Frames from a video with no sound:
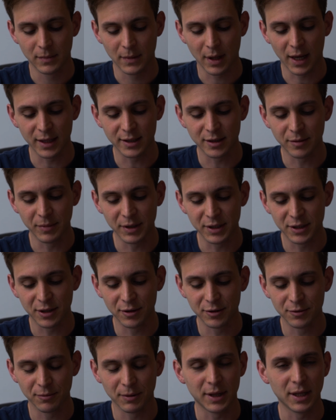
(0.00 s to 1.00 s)
had some
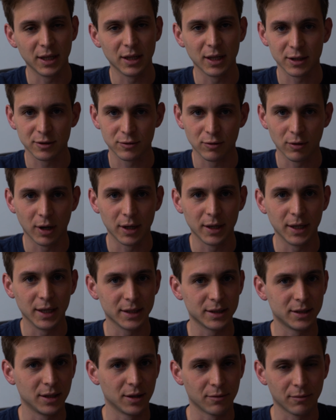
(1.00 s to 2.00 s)
issues with the
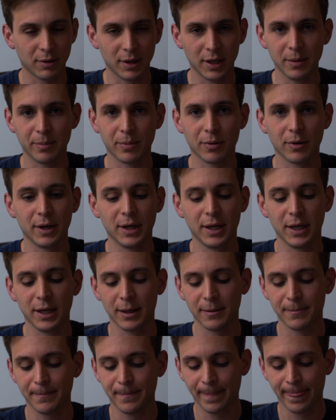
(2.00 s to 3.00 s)
electronics, the 3D
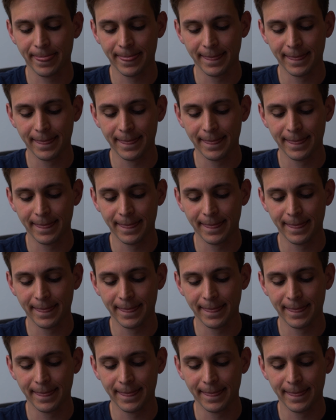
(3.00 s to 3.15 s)
printing,